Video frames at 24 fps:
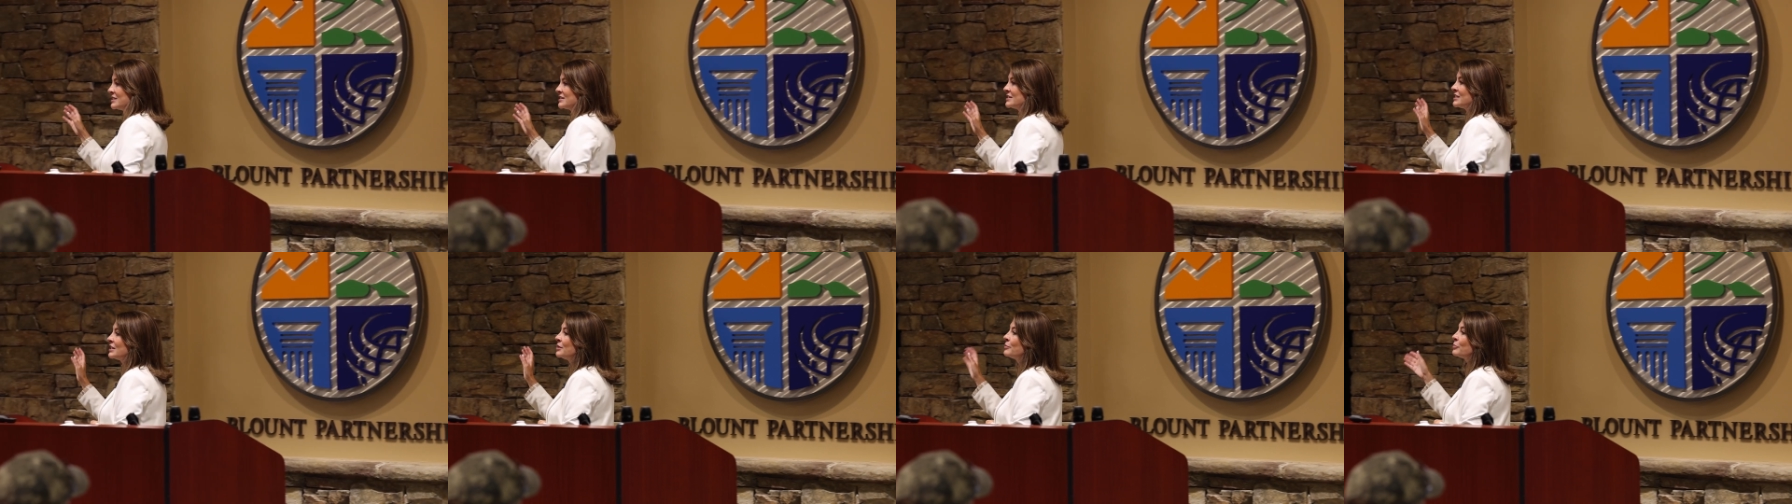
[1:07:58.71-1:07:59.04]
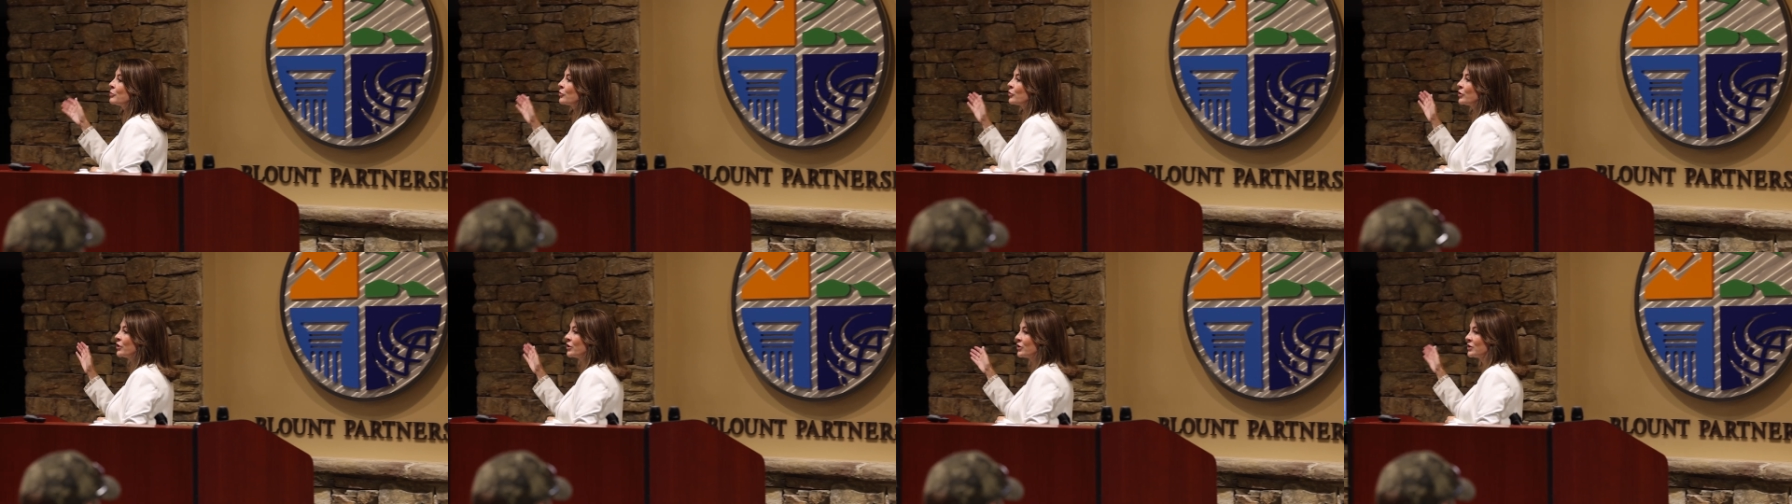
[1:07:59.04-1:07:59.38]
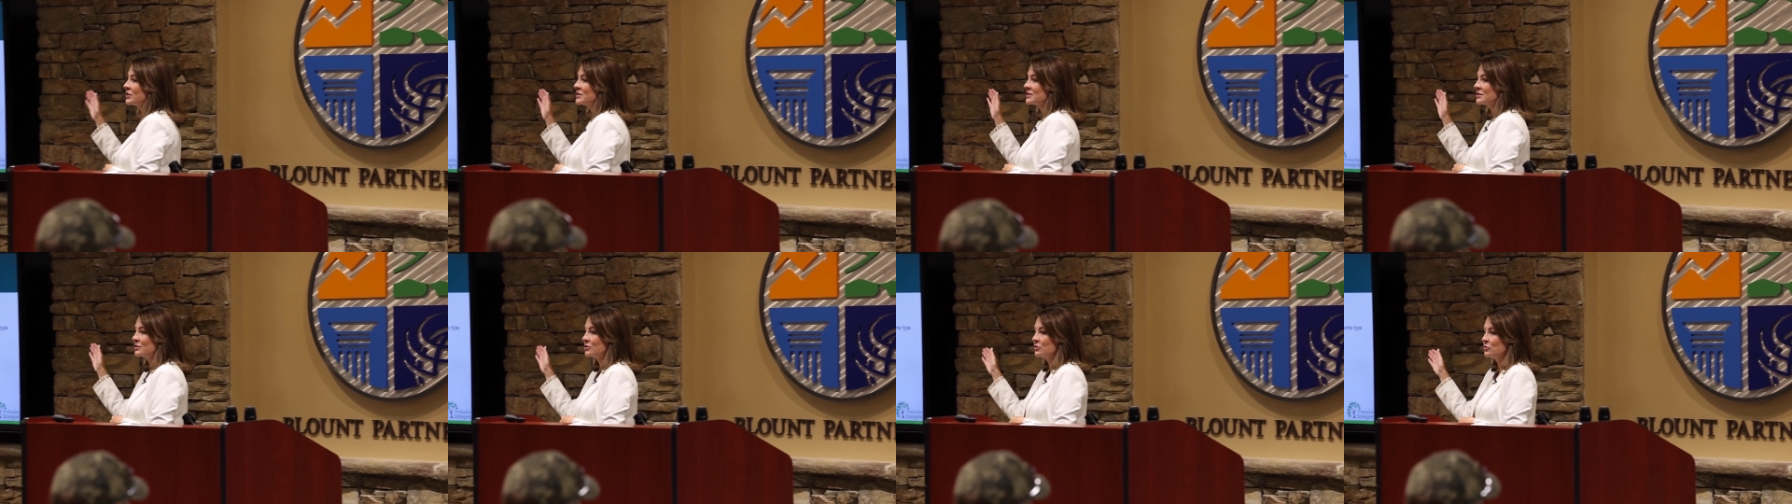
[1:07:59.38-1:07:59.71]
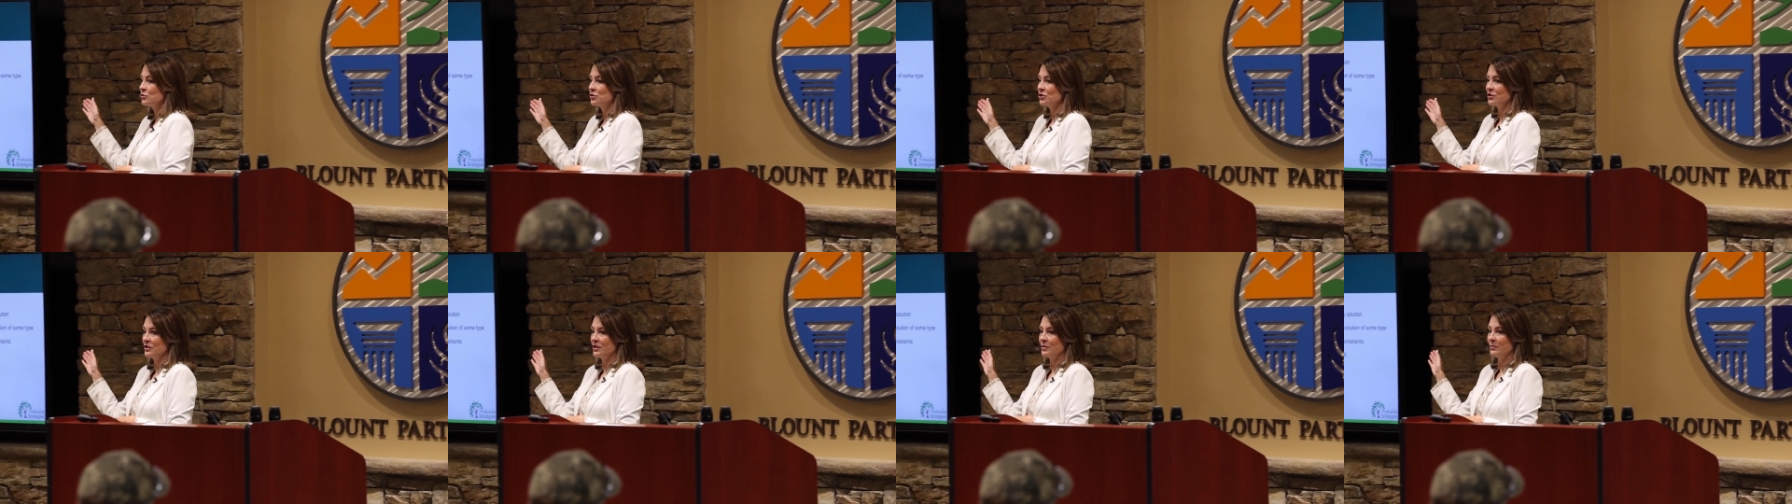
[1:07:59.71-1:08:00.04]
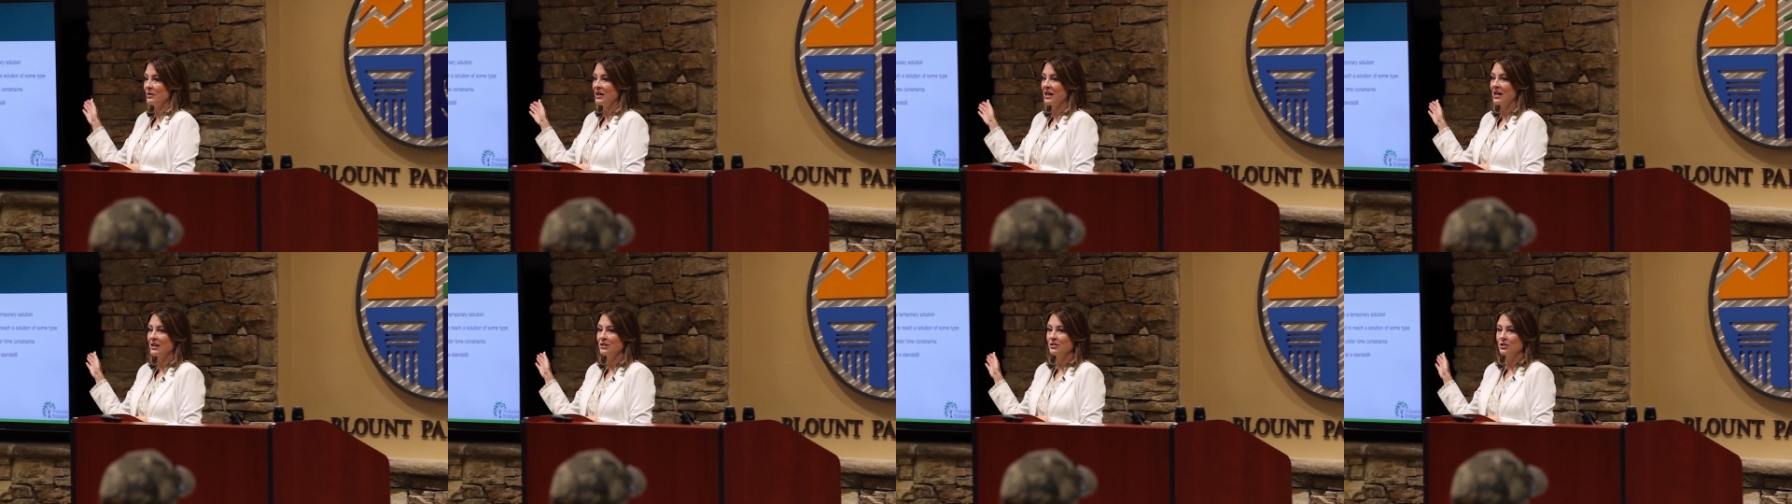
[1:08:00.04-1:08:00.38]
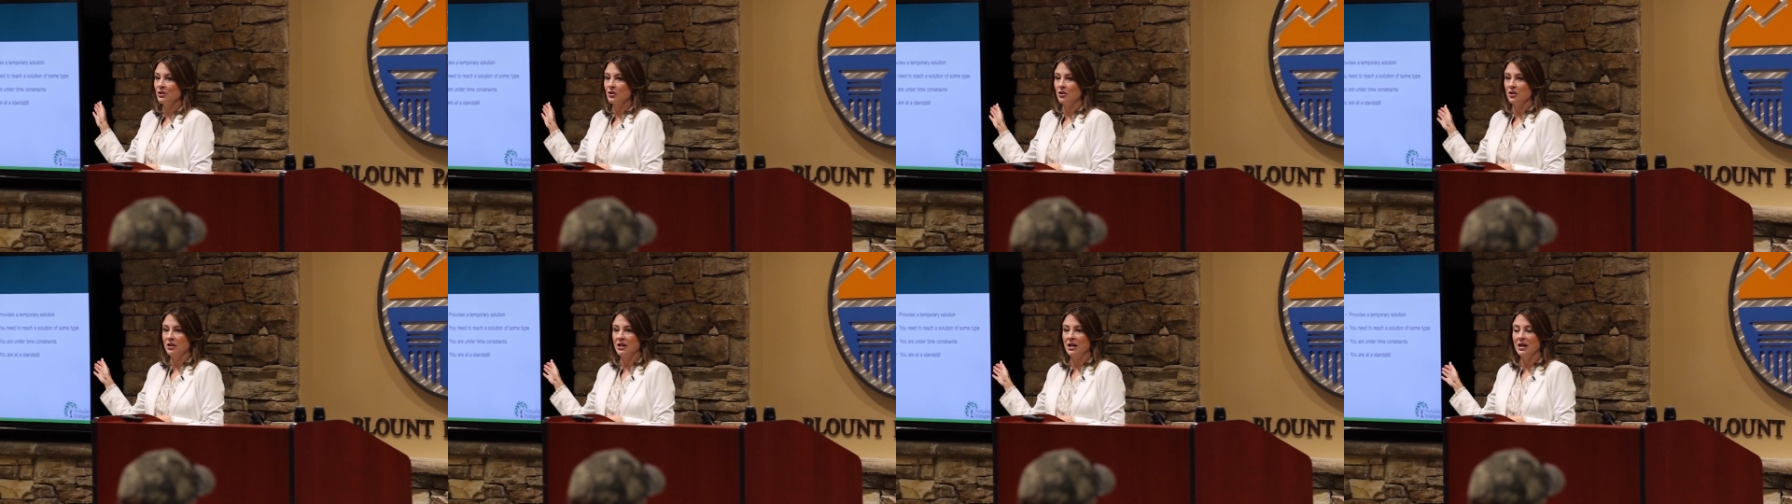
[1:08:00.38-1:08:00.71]
temporary solution that we had to
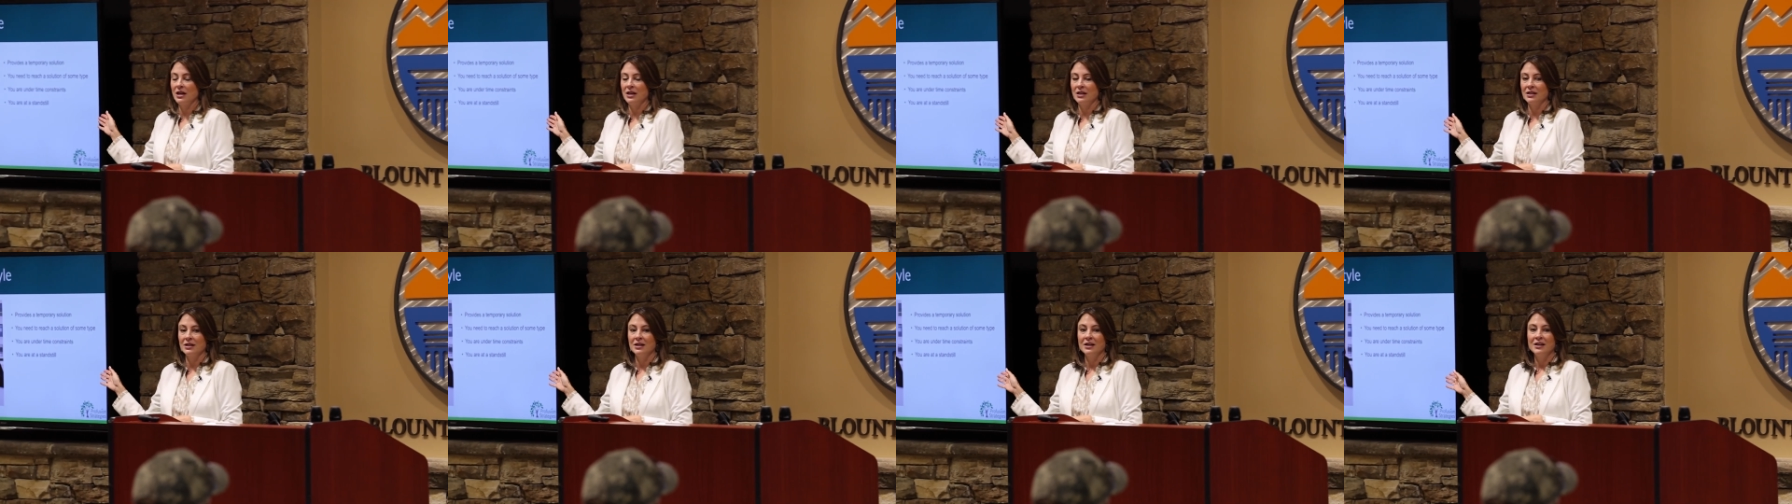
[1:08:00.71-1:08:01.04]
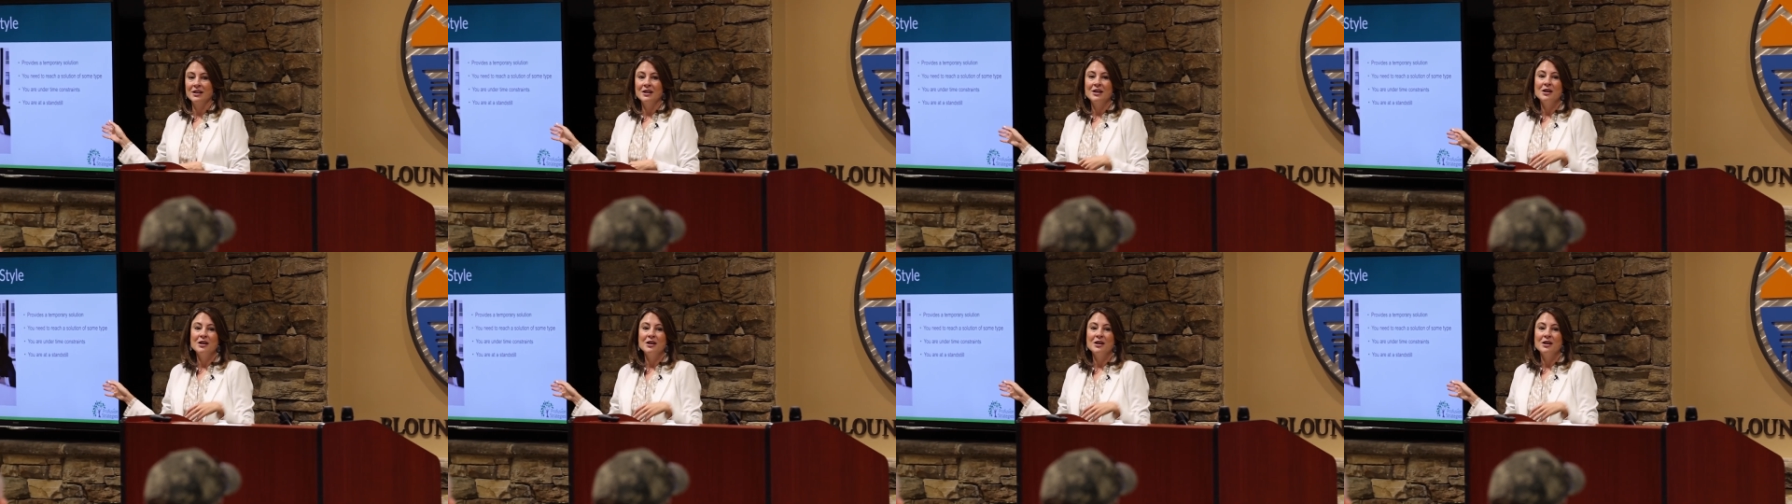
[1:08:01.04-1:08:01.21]
create,